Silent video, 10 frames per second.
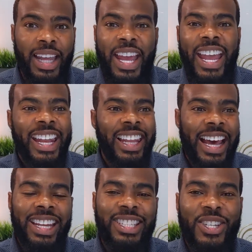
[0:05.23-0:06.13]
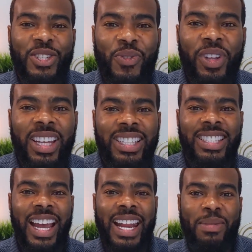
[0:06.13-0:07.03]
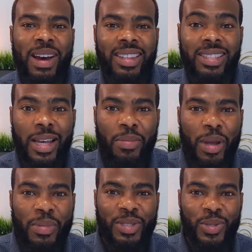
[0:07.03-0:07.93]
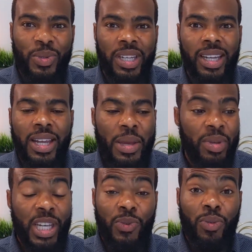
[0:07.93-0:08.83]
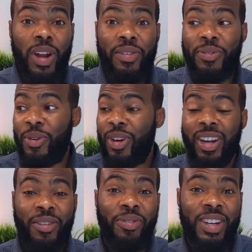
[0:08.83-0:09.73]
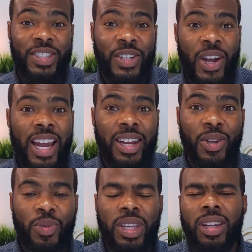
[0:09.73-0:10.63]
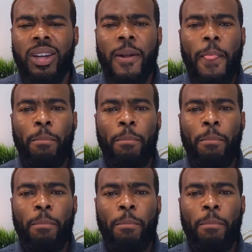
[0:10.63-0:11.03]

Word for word: And a lot of teachers are really excited about this upcoming school year because we're ready for a fresh start and a new year.